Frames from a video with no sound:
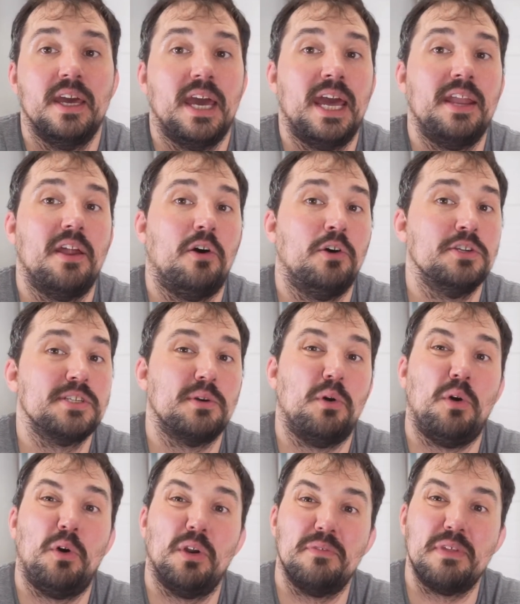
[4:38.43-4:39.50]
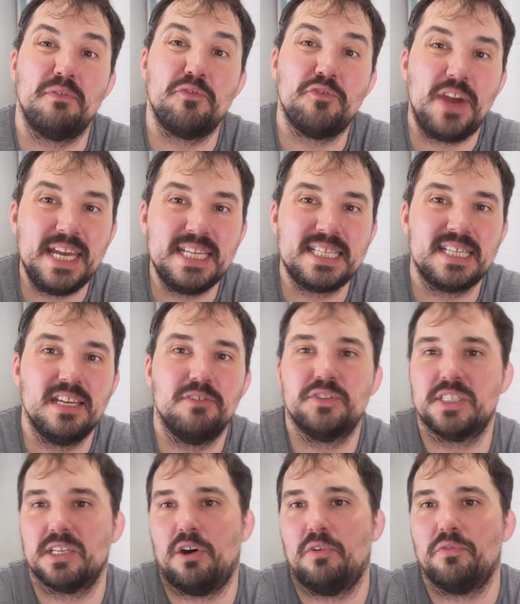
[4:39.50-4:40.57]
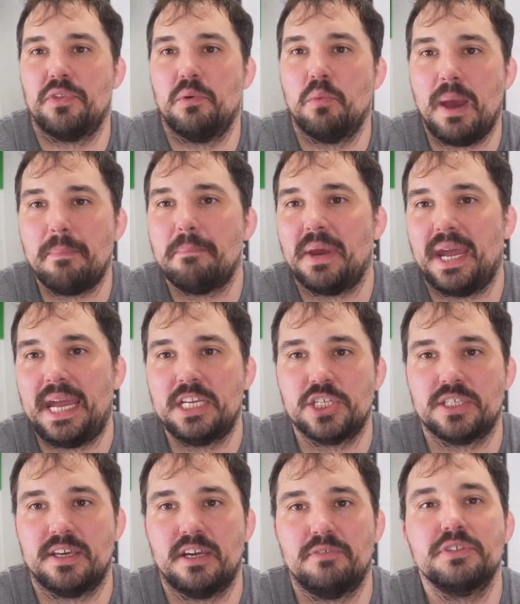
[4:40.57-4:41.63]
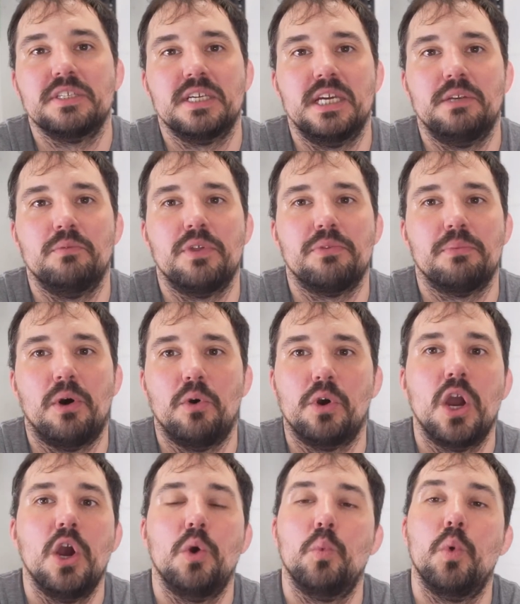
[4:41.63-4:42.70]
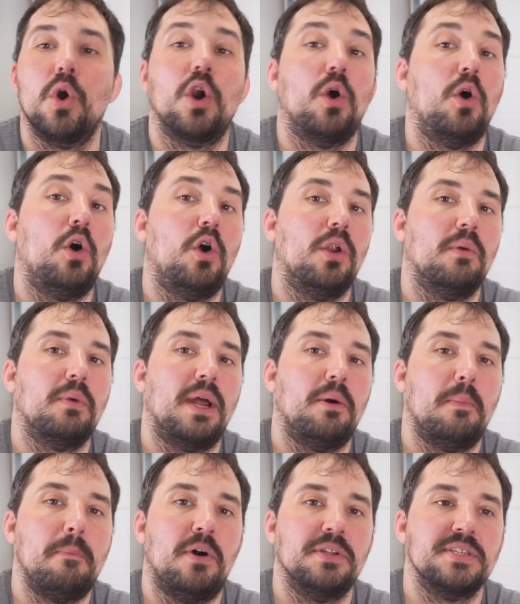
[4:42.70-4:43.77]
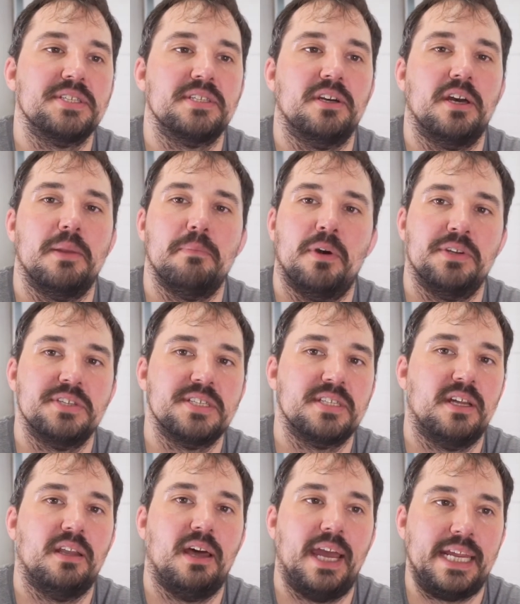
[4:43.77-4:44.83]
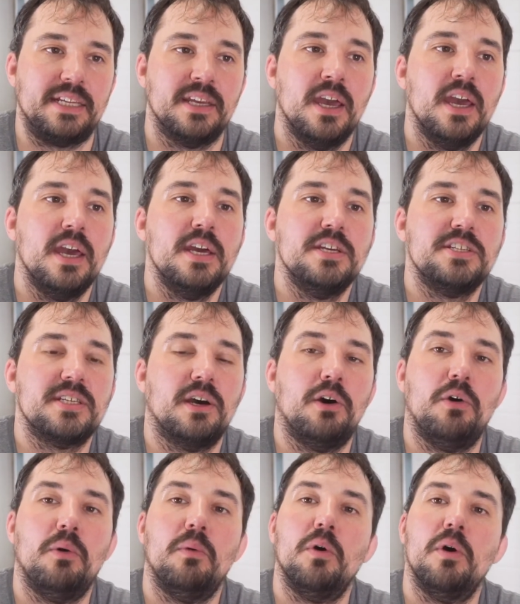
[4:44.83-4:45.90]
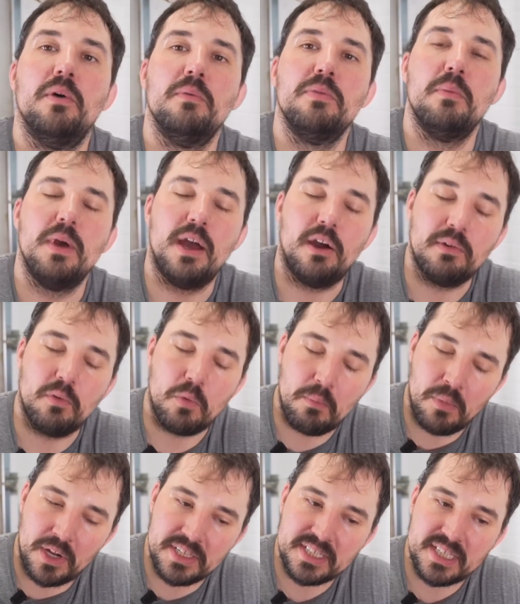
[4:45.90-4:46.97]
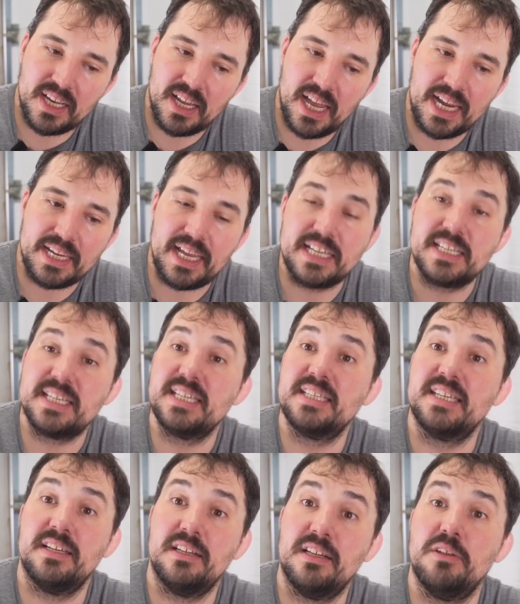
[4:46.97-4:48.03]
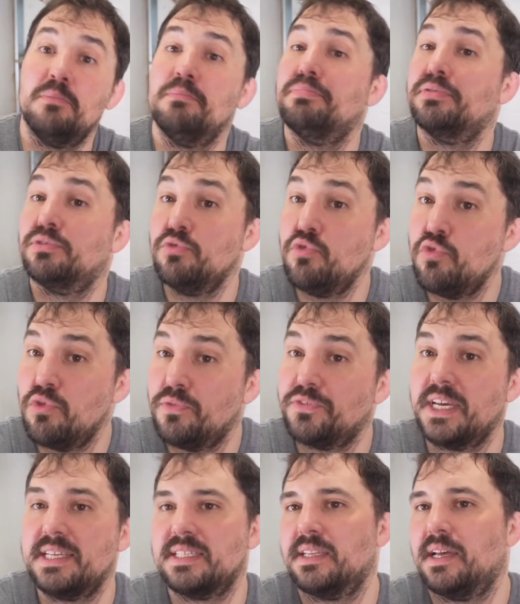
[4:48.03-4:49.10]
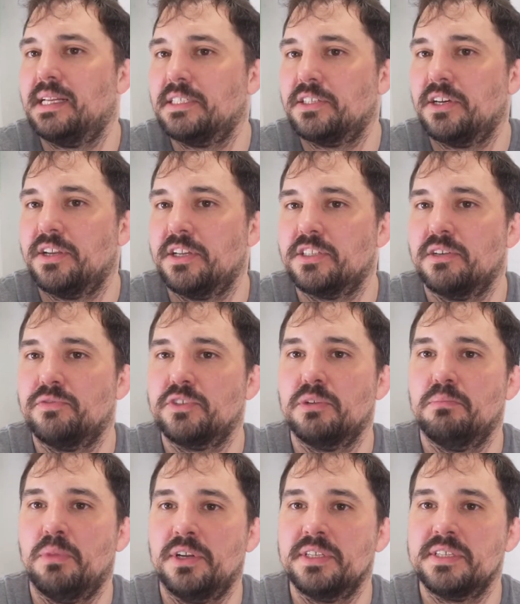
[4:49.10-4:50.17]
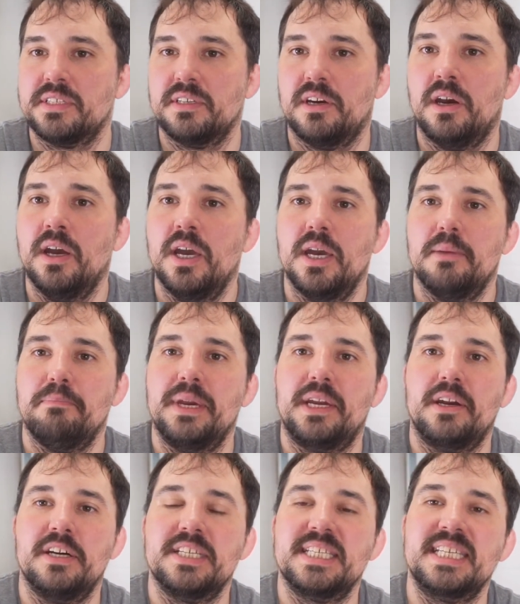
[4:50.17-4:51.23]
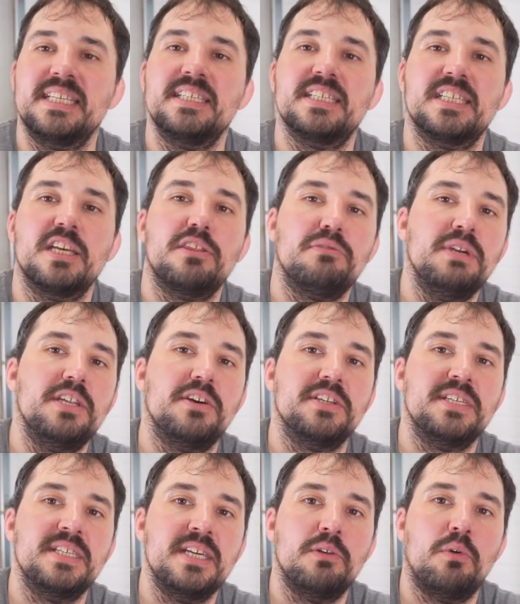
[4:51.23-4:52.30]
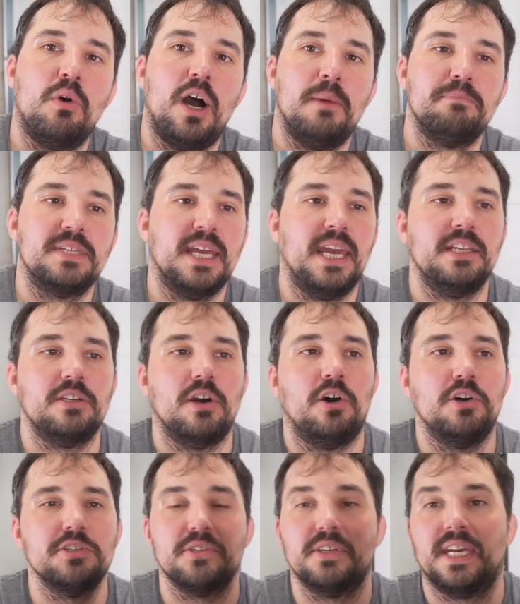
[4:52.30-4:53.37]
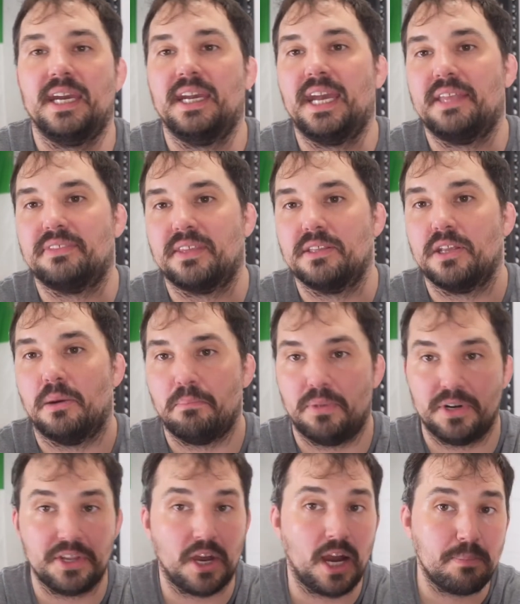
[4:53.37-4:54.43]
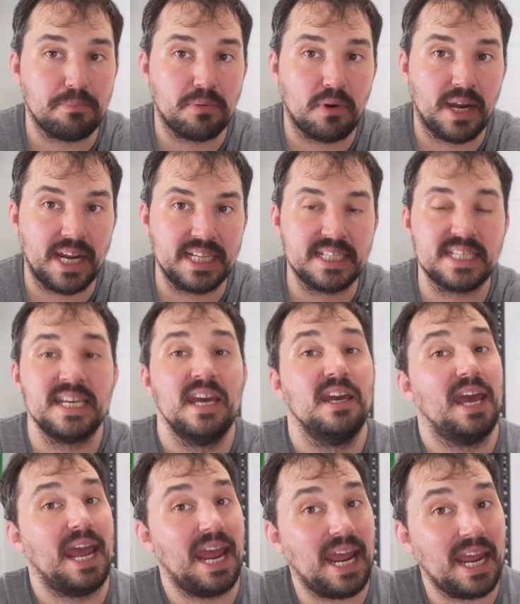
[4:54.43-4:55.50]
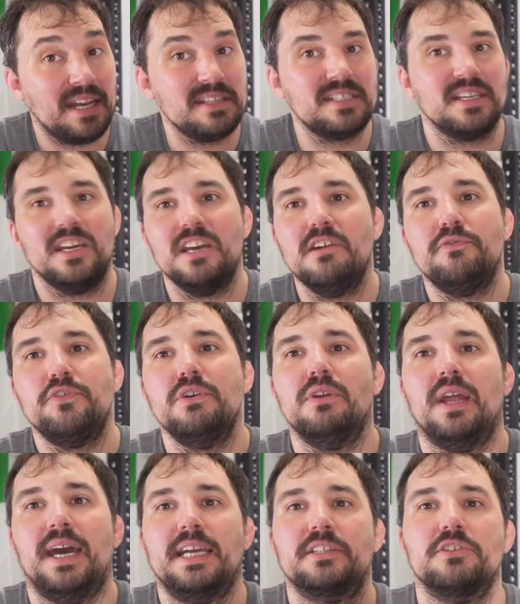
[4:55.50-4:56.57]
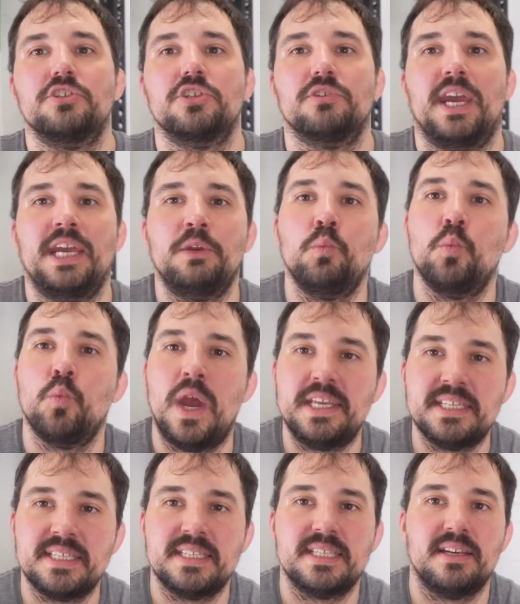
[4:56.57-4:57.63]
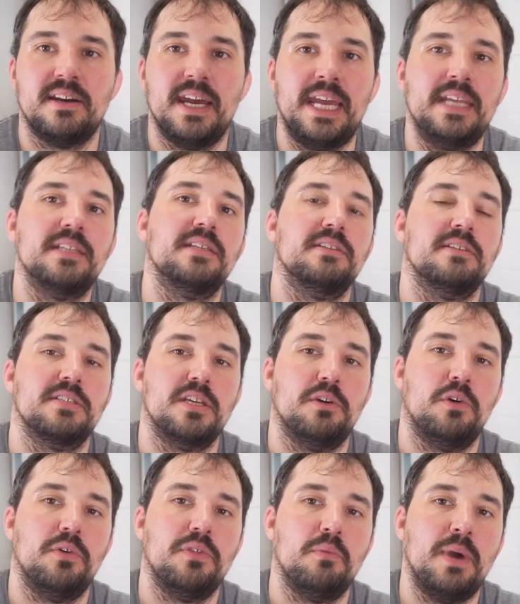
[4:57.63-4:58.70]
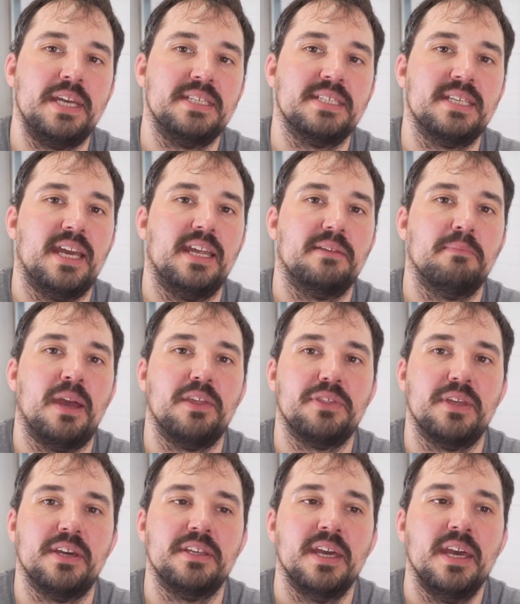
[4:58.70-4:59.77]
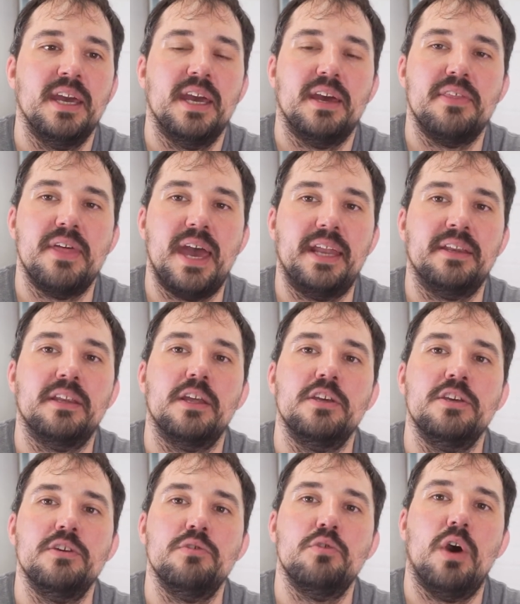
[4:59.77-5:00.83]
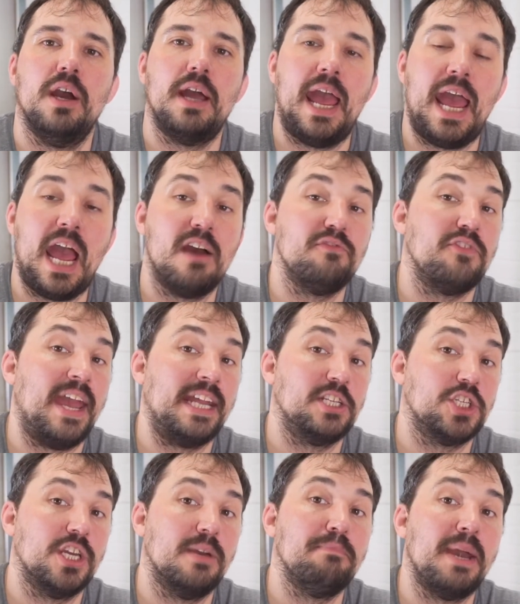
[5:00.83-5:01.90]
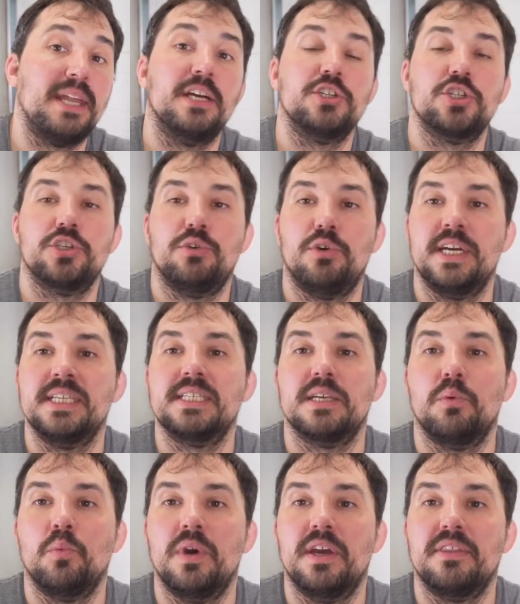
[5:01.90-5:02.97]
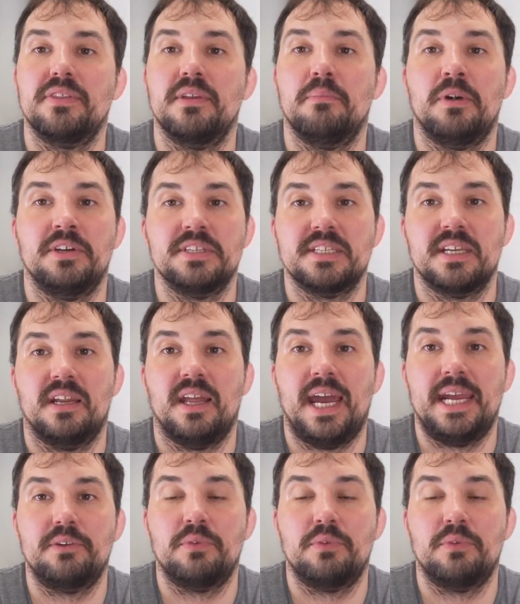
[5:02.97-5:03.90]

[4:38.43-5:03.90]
And also all of the facelifts of the web page that I've seen with Rogue were all around Monster and Monster Light. So Monster Lite has still improved as an alternative to Monster, because since the 3.0 update you also can get the numbered uprights. And if you like to train west side, so the west side method, then you have actually a better choice with the Monster Lite